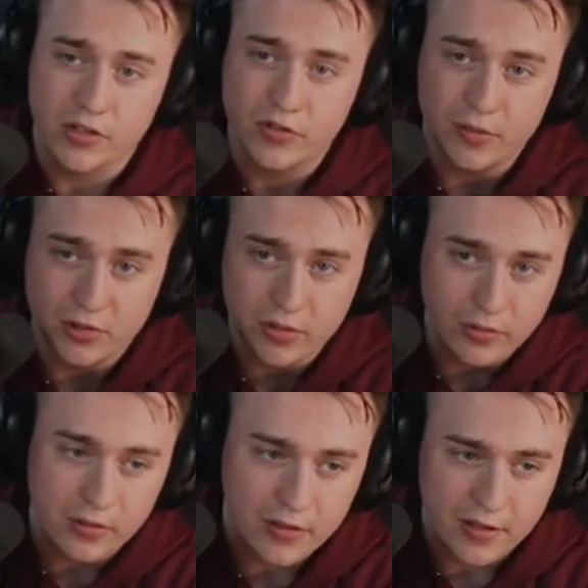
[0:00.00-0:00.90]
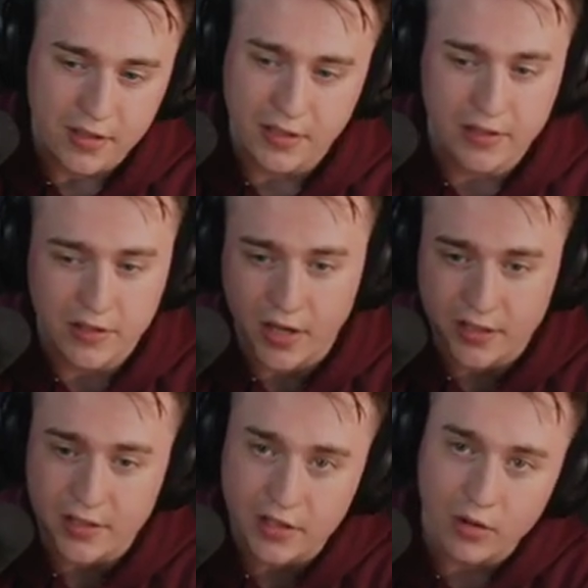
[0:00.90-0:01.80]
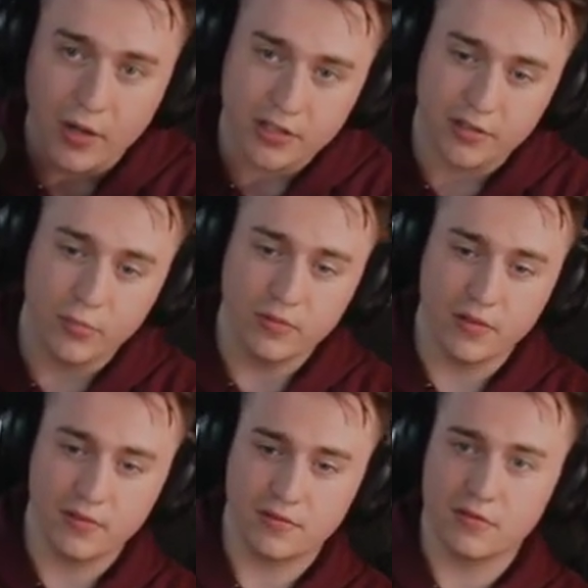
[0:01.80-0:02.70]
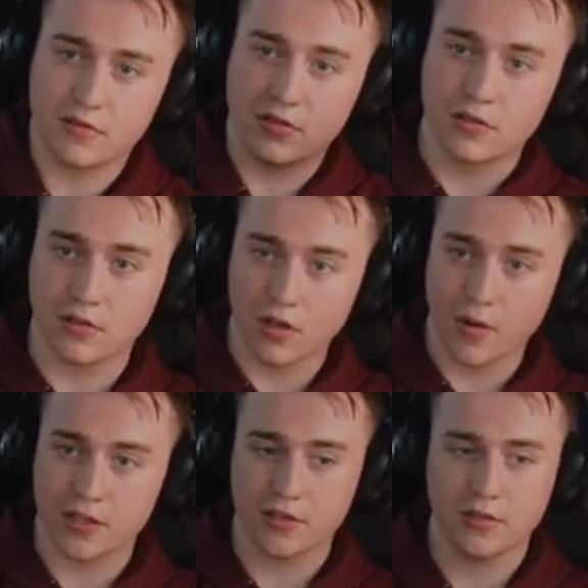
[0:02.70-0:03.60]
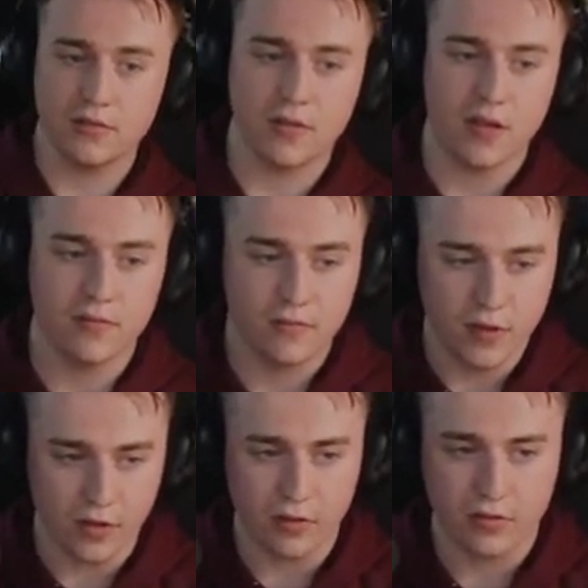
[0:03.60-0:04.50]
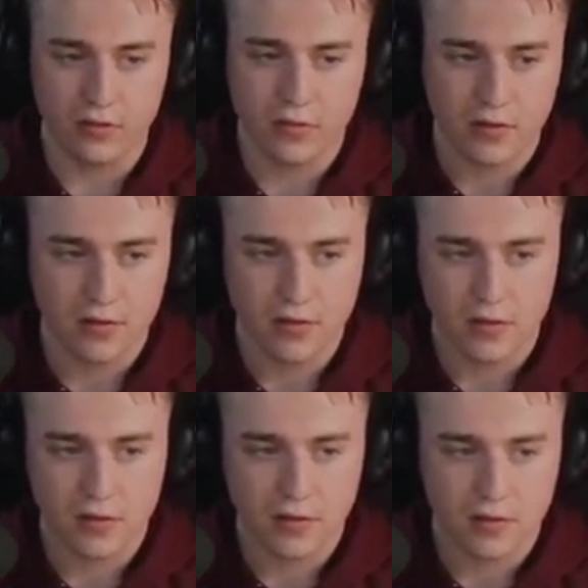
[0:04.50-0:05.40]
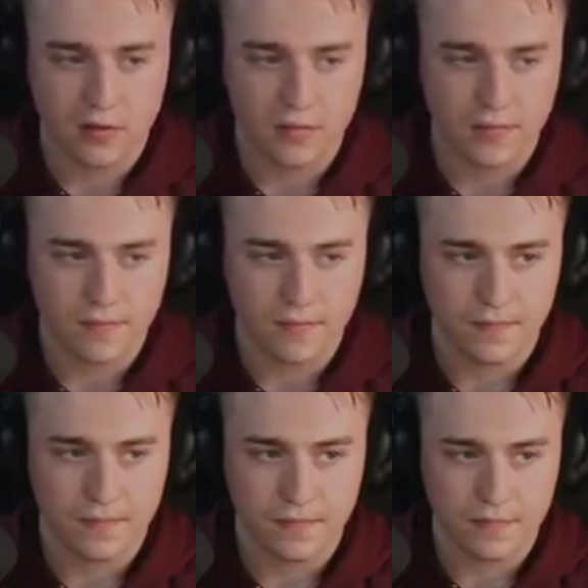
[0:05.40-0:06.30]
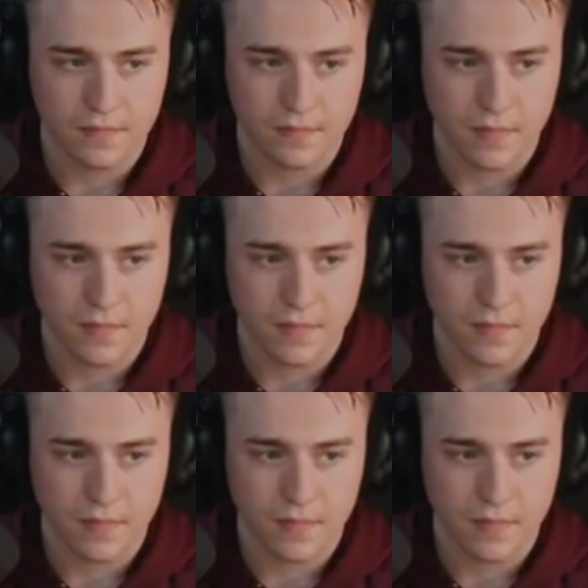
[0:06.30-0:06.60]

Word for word: stream too, because you guys yeah, need to go watch the movie. Go watch the I, video. Yeah, I gotta watch the video.